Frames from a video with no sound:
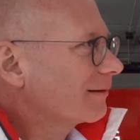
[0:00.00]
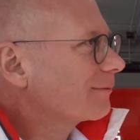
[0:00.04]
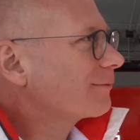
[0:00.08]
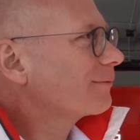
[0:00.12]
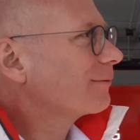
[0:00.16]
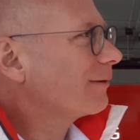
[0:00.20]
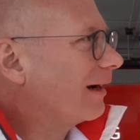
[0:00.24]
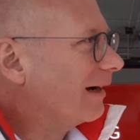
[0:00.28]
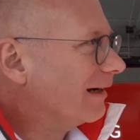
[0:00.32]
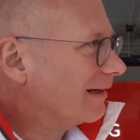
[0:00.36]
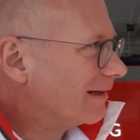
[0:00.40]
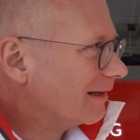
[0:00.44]

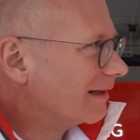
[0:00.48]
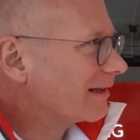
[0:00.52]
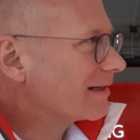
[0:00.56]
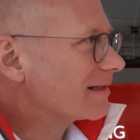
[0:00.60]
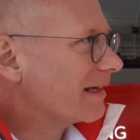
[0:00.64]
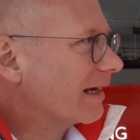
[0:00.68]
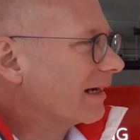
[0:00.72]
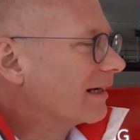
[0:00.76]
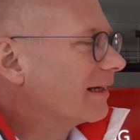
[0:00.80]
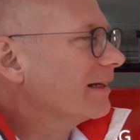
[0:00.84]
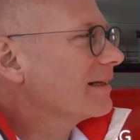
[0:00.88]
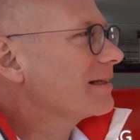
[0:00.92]
Right,
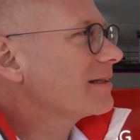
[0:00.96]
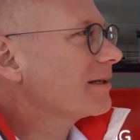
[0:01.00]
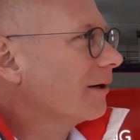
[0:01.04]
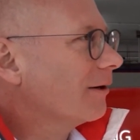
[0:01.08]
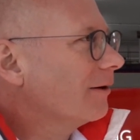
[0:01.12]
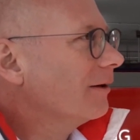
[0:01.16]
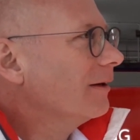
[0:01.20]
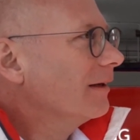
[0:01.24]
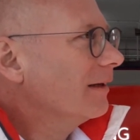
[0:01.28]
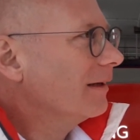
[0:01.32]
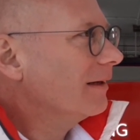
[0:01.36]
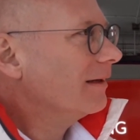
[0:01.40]
exactly.
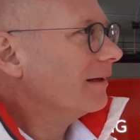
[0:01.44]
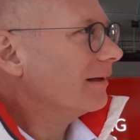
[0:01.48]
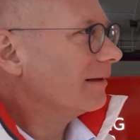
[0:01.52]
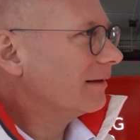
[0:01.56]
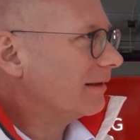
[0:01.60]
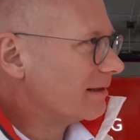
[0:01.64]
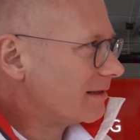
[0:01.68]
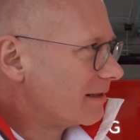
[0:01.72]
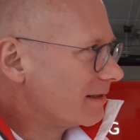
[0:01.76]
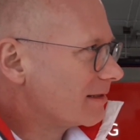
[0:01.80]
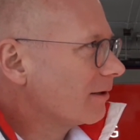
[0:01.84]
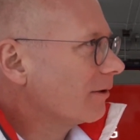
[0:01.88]
So
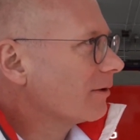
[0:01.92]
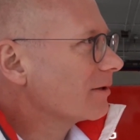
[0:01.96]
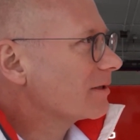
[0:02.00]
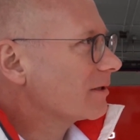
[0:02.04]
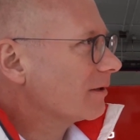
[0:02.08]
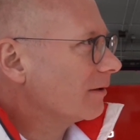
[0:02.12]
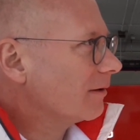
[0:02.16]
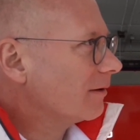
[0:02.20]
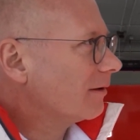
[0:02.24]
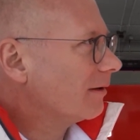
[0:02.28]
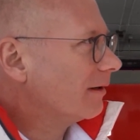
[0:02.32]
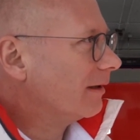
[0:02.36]
this is
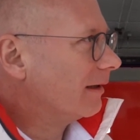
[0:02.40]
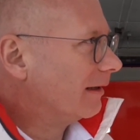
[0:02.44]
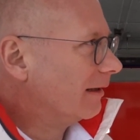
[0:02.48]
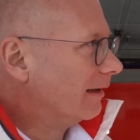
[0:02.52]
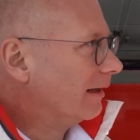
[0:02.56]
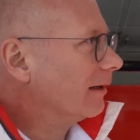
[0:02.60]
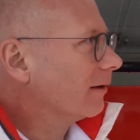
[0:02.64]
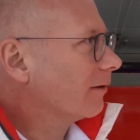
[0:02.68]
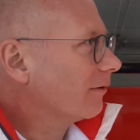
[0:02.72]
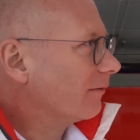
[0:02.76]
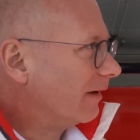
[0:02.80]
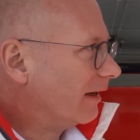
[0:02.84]
also an
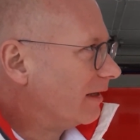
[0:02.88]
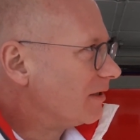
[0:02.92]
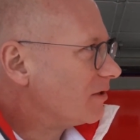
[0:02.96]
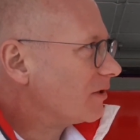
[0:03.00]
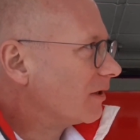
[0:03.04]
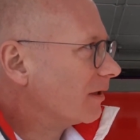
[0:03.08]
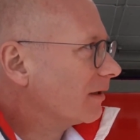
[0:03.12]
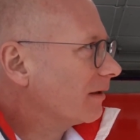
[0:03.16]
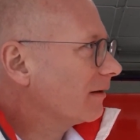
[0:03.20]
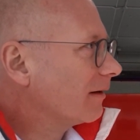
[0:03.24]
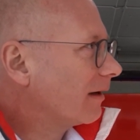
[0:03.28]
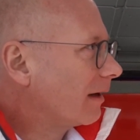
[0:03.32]

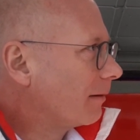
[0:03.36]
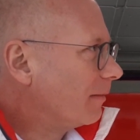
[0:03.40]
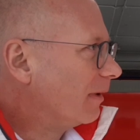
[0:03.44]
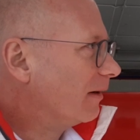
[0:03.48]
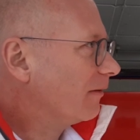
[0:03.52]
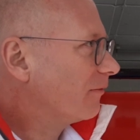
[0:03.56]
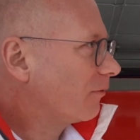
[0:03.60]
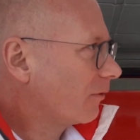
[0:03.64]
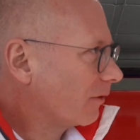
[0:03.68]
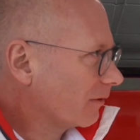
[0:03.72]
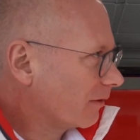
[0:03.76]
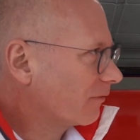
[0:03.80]
innovation,
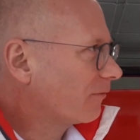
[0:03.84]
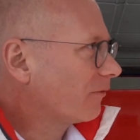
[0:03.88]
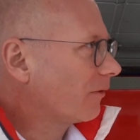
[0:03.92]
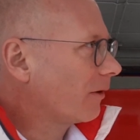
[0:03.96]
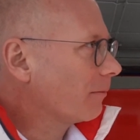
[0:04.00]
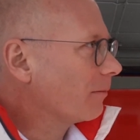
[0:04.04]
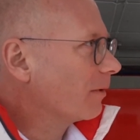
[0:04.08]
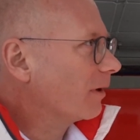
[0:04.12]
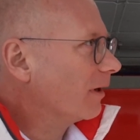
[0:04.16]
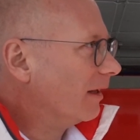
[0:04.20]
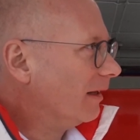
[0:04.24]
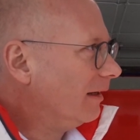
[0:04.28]
for the
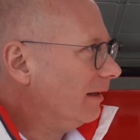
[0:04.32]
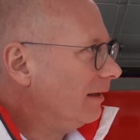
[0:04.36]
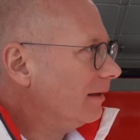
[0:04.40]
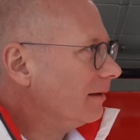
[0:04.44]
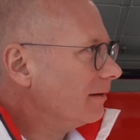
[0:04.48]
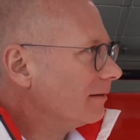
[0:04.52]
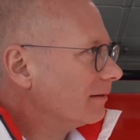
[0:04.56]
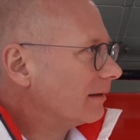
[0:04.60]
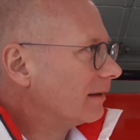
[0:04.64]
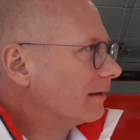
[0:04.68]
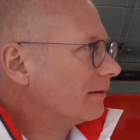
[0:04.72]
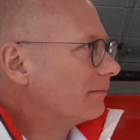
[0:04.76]
Formula
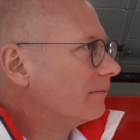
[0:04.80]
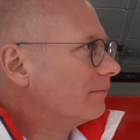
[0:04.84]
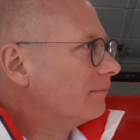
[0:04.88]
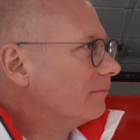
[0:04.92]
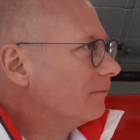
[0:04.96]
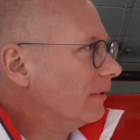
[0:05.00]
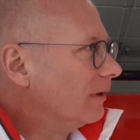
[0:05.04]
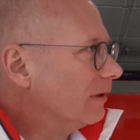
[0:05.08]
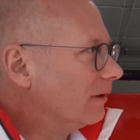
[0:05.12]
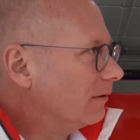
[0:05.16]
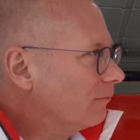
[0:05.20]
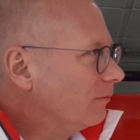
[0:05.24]
E, that
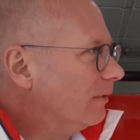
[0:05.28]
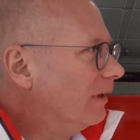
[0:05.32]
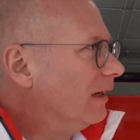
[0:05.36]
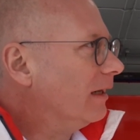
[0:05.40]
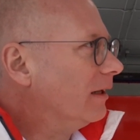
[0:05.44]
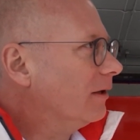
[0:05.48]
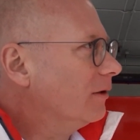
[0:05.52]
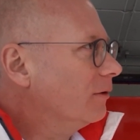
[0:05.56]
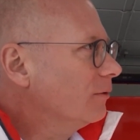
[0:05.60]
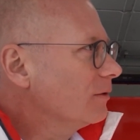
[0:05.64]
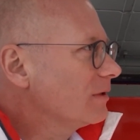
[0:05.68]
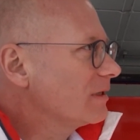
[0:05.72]
we
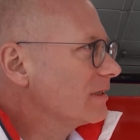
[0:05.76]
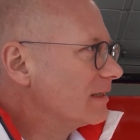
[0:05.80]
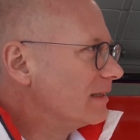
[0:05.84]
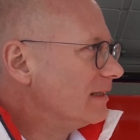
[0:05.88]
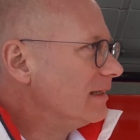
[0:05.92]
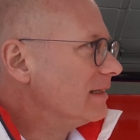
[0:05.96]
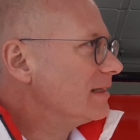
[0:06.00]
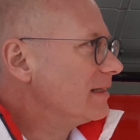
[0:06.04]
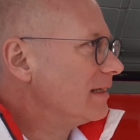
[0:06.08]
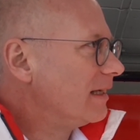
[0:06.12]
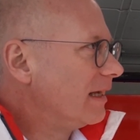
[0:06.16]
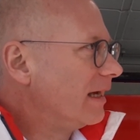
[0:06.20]
really use
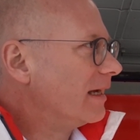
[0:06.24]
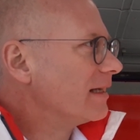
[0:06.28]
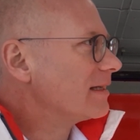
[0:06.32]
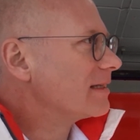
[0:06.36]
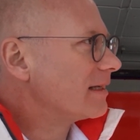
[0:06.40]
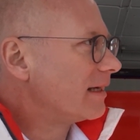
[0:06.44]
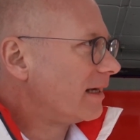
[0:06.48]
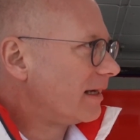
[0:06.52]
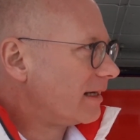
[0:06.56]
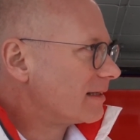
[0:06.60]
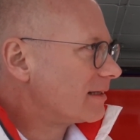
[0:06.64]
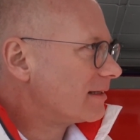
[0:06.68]

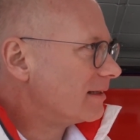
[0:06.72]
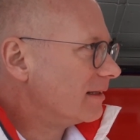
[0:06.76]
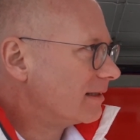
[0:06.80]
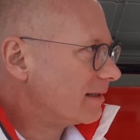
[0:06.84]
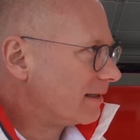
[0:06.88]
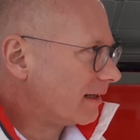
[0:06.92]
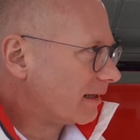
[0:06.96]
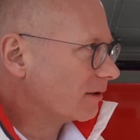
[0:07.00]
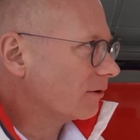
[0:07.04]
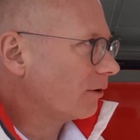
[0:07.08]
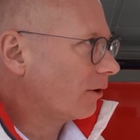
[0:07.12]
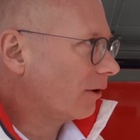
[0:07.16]
CCS as the
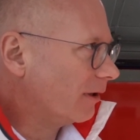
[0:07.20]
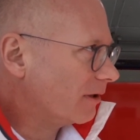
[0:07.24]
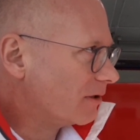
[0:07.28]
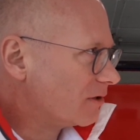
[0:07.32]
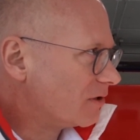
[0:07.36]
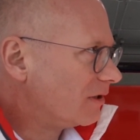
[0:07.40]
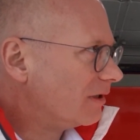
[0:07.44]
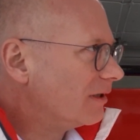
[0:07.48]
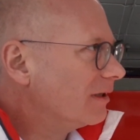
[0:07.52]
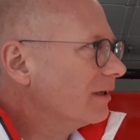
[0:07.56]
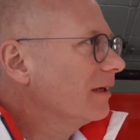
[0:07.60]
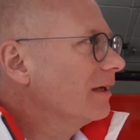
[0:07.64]

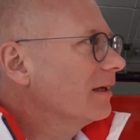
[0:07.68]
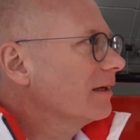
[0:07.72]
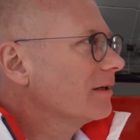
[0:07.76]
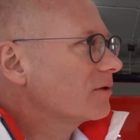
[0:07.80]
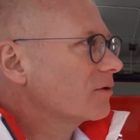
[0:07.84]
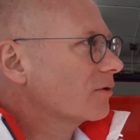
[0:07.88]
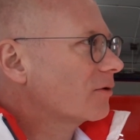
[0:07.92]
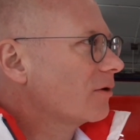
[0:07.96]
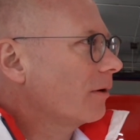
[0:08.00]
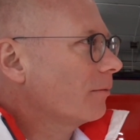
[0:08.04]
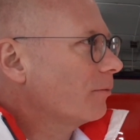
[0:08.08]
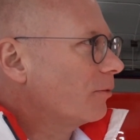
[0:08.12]
technology
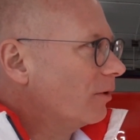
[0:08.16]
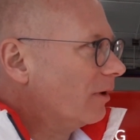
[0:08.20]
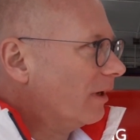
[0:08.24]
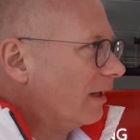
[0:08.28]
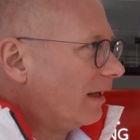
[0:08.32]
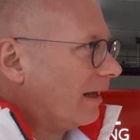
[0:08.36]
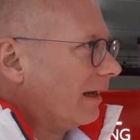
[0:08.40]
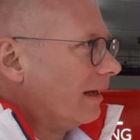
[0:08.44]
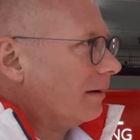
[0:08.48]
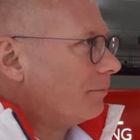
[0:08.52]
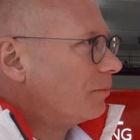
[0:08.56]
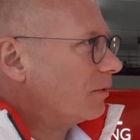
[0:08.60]
to
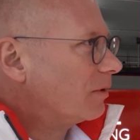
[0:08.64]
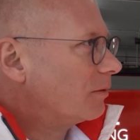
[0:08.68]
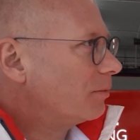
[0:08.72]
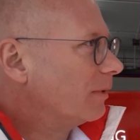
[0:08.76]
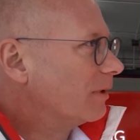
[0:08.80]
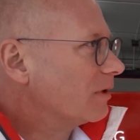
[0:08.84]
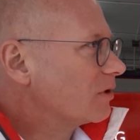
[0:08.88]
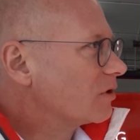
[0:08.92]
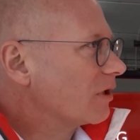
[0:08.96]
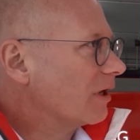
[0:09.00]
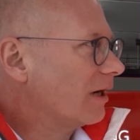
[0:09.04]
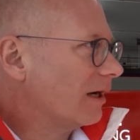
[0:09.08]
communicate
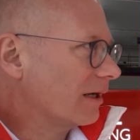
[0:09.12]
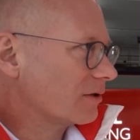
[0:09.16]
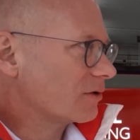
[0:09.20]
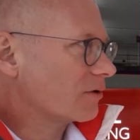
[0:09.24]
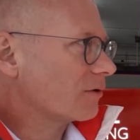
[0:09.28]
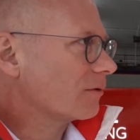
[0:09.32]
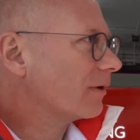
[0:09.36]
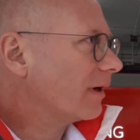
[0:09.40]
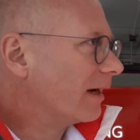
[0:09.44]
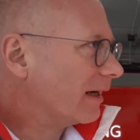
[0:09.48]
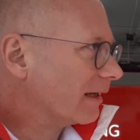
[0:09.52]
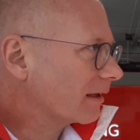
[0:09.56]
between
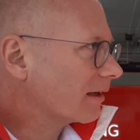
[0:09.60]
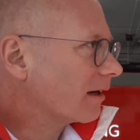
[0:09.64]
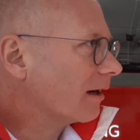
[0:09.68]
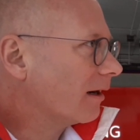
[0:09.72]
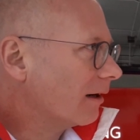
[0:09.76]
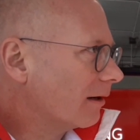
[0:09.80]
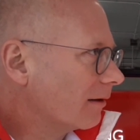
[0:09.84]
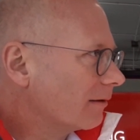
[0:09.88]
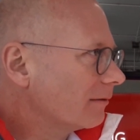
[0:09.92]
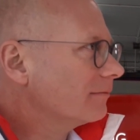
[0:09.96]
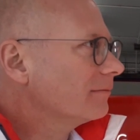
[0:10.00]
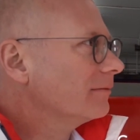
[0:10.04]
charger and
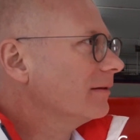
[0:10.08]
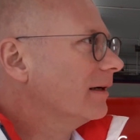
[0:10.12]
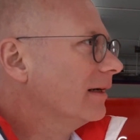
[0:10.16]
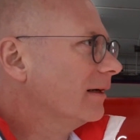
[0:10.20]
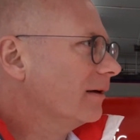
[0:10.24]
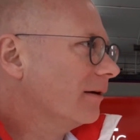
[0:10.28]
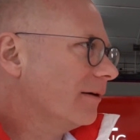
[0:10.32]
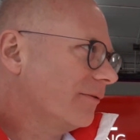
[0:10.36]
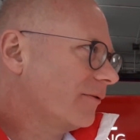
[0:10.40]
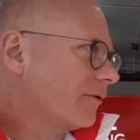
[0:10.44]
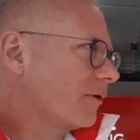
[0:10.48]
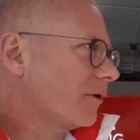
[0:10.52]
car.
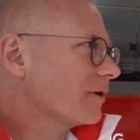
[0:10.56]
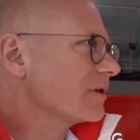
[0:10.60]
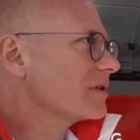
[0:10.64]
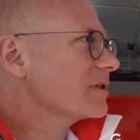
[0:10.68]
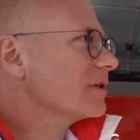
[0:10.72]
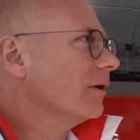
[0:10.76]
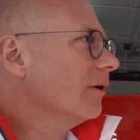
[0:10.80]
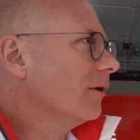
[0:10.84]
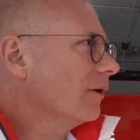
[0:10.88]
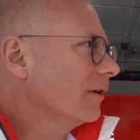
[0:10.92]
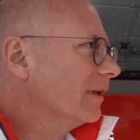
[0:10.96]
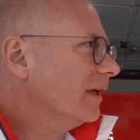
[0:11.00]
And of
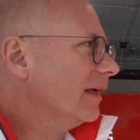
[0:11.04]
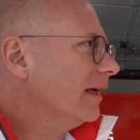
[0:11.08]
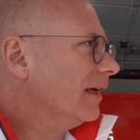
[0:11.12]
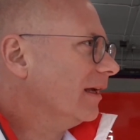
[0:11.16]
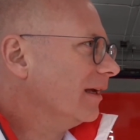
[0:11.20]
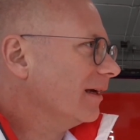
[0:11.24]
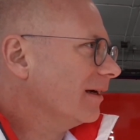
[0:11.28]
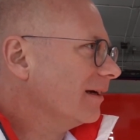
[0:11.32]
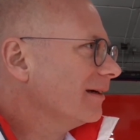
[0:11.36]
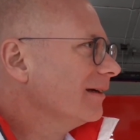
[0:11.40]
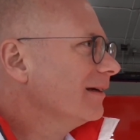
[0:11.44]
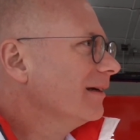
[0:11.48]
course, all
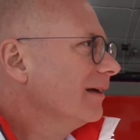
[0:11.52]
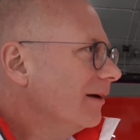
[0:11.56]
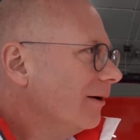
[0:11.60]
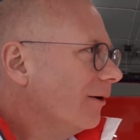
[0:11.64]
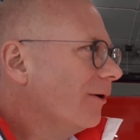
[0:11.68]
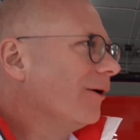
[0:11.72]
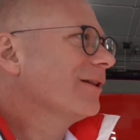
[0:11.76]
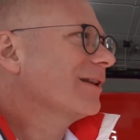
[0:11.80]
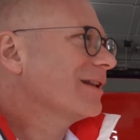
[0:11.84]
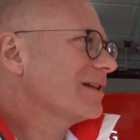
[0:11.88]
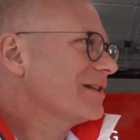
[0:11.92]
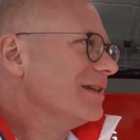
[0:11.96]
the
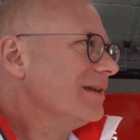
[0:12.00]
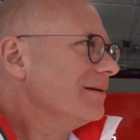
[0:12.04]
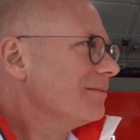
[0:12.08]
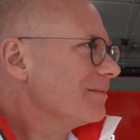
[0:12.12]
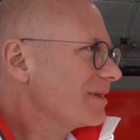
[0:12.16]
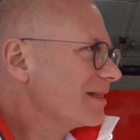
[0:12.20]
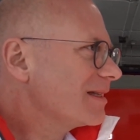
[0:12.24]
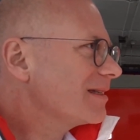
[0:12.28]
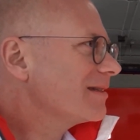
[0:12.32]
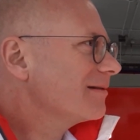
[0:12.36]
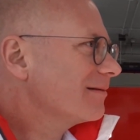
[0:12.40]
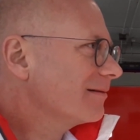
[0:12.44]

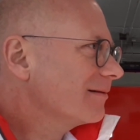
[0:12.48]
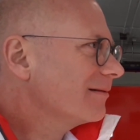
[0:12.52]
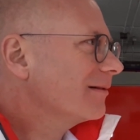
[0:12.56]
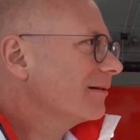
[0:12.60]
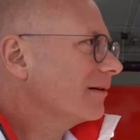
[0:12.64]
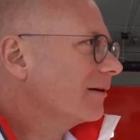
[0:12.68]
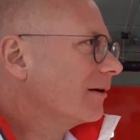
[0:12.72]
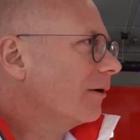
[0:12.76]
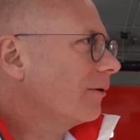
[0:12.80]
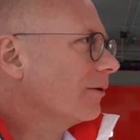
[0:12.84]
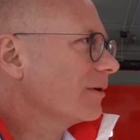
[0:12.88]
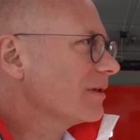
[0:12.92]
teams
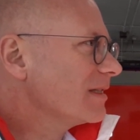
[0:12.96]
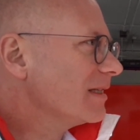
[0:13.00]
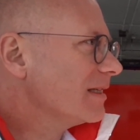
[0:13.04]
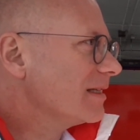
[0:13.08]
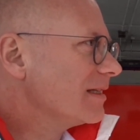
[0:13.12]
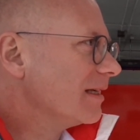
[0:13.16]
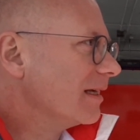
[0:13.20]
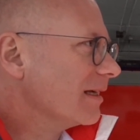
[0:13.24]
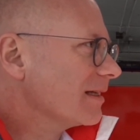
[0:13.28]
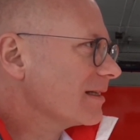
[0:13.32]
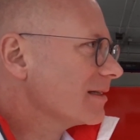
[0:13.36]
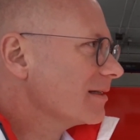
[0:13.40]
go on
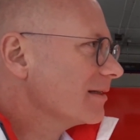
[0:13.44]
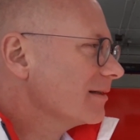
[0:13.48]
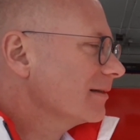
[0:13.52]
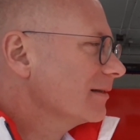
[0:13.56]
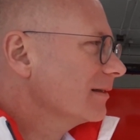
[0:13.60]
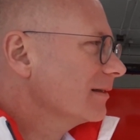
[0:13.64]
CCS.